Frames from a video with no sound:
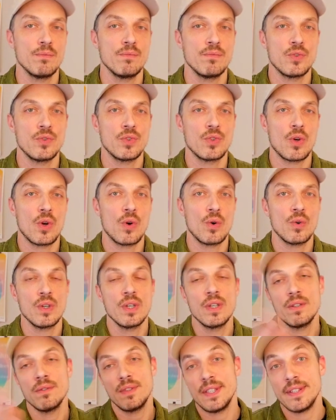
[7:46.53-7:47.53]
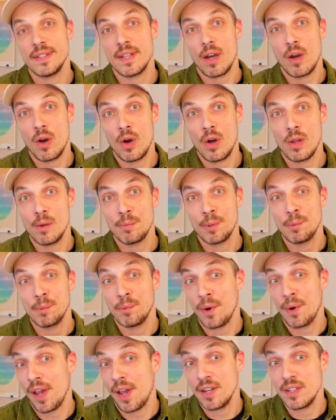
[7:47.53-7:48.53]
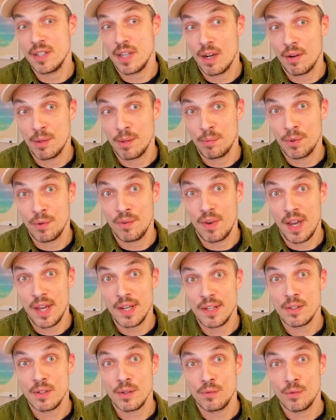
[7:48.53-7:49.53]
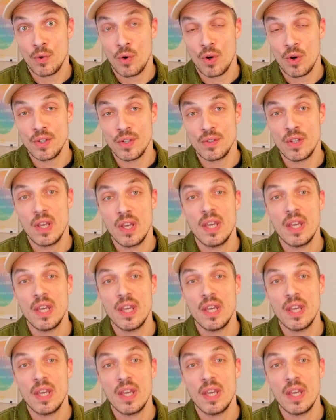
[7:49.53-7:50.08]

So these are all proprietary providers, of course,